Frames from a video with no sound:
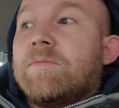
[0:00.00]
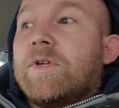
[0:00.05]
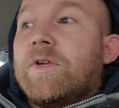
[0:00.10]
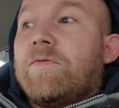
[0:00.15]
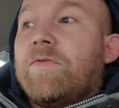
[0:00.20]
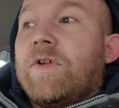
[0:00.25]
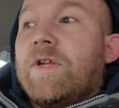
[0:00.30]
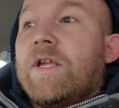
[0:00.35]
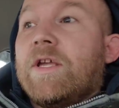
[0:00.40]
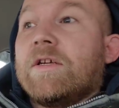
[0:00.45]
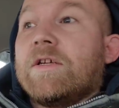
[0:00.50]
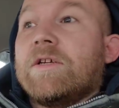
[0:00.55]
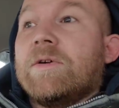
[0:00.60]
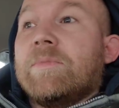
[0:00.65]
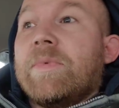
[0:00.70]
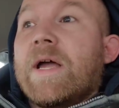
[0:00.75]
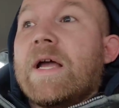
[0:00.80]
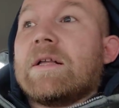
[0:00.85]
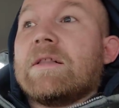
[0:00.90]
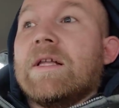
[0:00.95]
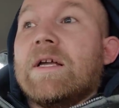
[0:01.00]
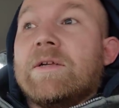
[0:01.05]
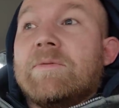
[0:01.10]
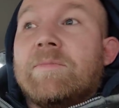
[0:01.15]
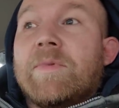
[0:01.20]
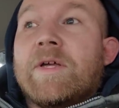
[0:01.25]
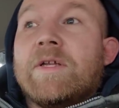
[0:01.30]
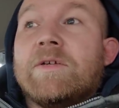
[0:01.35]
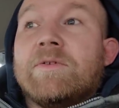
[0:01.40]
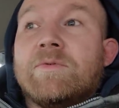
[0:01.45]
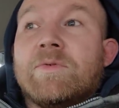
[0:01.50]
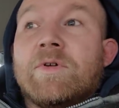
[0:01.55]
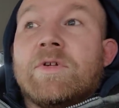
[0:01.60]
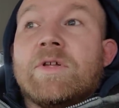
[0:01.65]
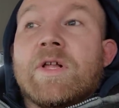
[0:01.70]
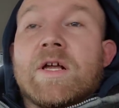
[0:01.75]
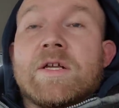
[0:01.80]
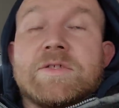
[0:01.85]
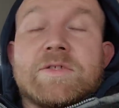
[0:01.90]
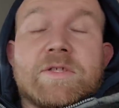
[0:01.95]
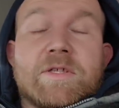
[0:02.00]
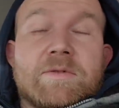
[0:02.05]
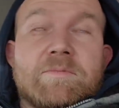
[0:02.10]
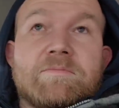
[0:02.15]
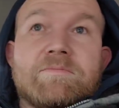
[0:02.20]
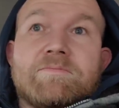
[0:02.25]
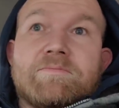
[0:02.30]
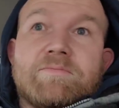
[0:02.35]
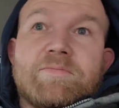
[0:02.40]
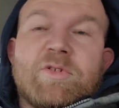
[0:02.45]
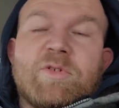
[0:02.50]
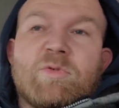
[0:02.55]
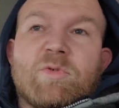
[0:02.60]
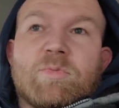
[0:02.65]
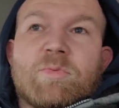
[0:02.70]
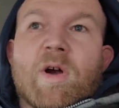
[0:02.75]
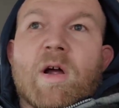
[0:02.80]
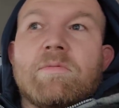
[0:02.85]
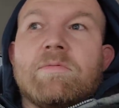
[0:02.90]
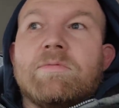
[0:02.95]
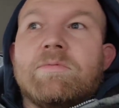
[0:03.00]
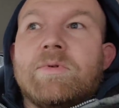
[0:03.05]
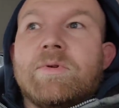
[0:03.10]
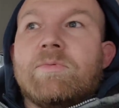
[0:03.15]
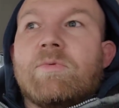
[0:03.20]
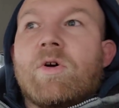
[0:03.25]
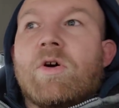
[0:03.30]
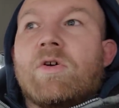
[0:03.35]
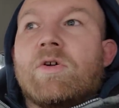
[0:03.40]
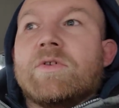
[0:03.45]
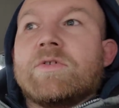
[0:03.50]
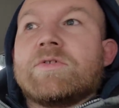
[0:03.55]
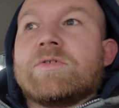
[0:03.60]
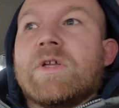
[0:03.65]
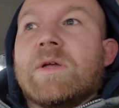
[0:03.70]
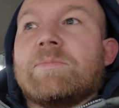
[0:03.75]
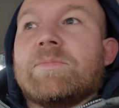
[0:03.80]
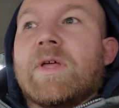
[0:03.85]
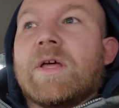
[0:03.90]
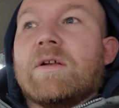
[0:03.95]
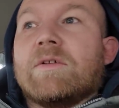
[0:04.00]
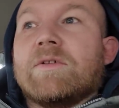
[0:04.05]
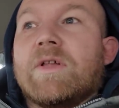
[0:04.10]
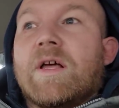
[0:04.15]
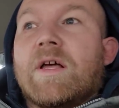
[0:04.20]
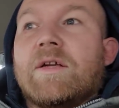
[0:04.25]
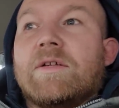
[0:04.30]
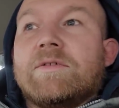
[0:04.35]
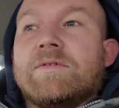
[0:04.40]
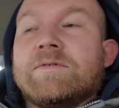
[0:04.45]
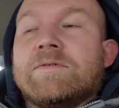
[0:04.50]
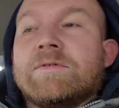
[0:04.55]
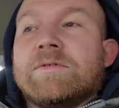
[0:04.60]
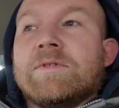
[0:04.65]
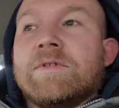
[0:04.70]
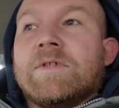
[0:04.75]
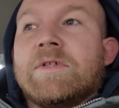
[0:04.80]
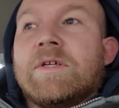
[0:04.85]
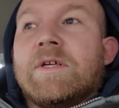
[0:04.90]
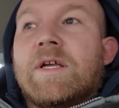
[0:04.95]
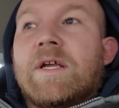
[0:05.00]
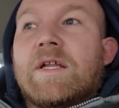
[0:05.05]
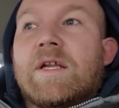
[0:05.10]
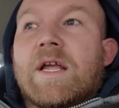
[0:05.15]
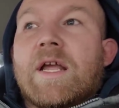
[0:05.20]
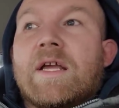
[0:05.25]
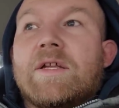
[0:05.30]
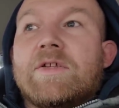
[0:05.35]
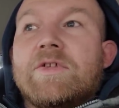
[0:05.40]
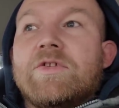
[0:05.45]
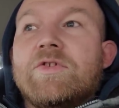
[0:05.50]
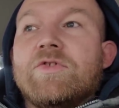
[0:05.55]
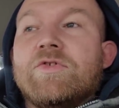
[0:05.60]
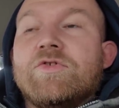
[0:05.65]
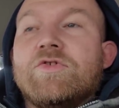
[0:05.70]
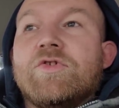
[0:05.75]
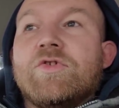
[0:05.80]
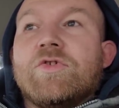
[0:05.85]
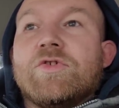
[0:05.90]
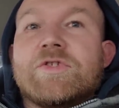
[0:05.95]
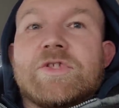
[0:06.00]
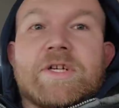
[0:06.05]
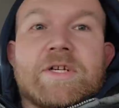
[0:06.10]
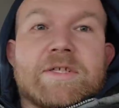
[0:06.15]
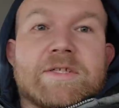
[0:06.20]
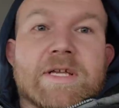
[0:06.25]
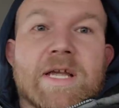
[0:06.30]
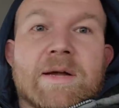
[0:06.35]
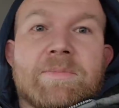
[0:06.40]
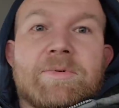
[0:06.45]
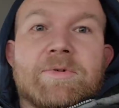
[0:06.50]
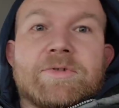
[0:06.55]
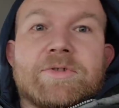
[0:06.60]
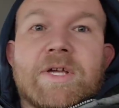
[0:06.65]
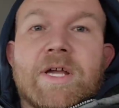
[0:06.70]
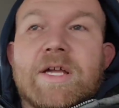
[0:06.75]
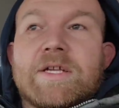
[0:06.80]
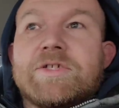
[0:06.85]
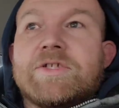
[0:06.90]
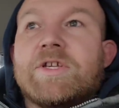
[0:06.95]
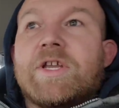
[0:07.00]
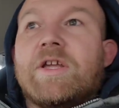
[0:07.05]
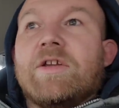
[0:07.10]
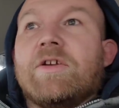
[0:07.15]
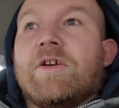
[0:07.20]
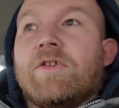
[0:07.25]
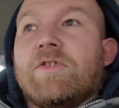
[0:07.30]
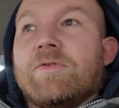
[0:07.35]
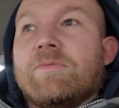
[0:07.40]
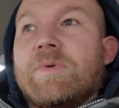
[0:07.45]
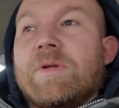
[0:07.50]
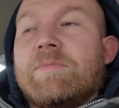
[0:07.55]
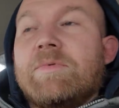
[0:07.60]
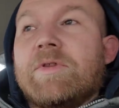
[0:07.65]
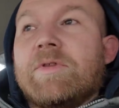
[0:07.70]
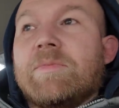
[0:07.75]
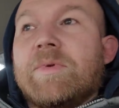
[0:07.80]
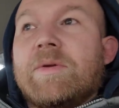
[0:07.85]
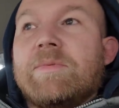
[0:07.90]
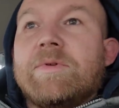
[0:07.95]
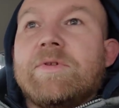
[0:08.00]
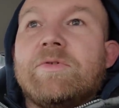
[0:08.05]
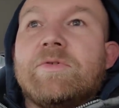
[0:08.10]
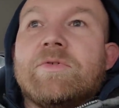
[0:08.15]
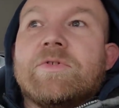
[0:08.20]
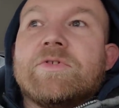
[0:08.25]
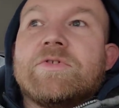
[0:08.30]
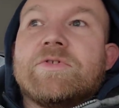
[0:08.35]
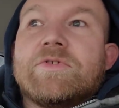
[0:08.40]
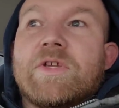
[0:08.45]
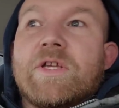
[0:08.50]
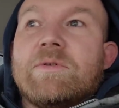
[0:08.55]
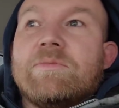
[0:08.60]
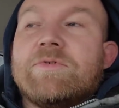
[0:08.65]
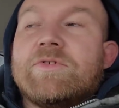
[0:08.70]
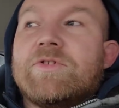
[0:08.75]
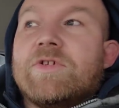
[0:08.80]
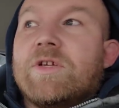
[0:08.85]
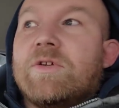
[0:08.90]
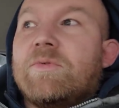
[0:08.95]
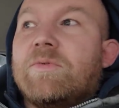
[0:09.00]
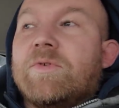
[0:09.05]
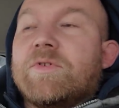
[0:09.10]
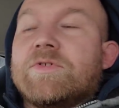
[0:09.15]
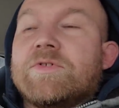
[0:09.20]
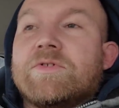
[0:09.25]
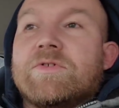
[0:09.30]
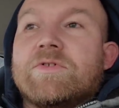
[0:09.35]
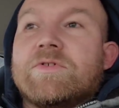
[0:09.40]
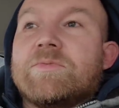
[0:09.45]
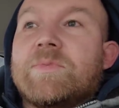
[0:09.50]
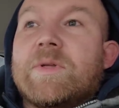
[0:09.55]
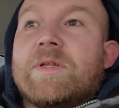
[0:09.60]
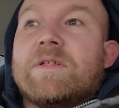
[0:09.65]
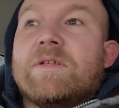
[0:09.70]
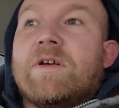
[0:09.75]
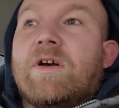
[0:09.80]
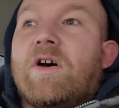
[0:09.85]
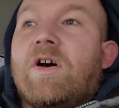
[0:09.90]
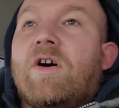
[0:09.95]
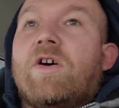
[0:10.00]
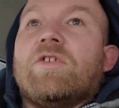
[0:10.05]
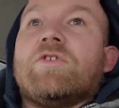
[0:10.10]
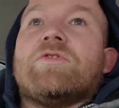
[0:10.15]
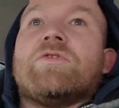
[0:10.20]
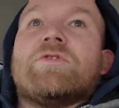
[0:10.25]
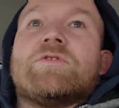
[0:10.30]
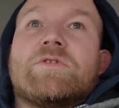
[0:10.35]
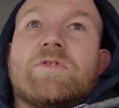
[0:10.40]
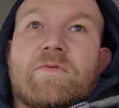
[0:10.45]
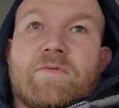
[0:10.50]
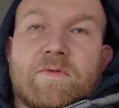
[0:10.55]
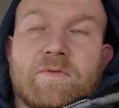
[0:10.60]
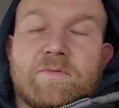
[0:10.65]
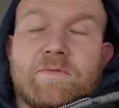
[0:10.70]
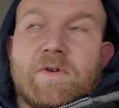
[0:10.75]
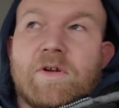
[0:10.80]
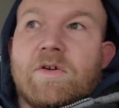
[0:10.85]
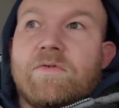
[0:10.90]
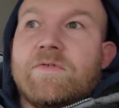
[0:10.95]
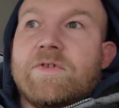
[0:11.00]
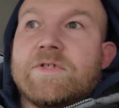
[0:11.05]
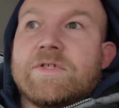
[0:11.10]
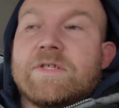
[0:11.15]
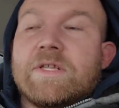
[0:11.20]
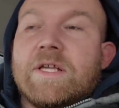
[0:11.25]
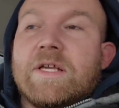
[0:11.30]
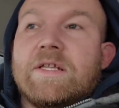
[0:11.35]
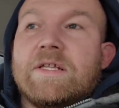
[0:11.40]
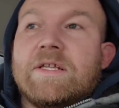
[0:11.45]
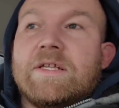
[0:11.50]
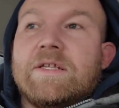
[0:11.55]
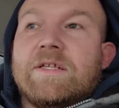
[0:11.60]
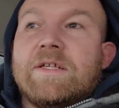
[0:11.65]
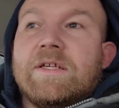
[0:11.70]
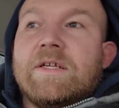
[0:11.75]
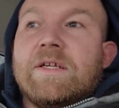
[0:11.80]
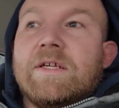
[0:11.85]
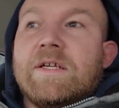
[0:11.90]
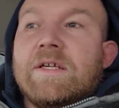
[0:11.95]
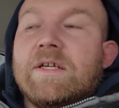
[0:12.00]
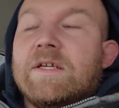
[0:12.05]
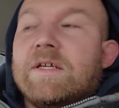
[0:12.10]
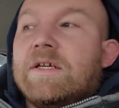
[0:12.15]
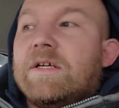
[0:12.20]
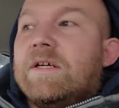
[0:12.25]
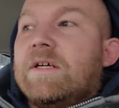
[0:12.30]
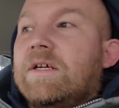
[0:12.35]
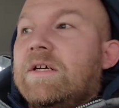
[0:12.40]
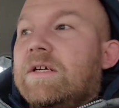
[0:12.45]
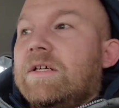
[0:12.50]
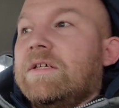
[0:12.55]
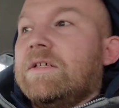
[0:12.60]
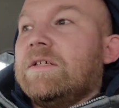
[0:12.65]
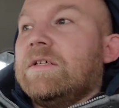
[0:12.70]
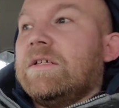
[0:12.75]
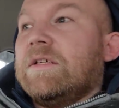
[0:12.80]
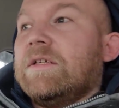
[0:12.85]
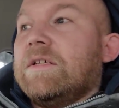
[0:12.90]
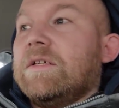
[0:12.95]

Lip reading: But if you can't come back like men and realize that you were probably wrong and stepped out of line, and I had to use you as an example to educate other people that may be doing the same shit, which there's been hundreds of yous lately, but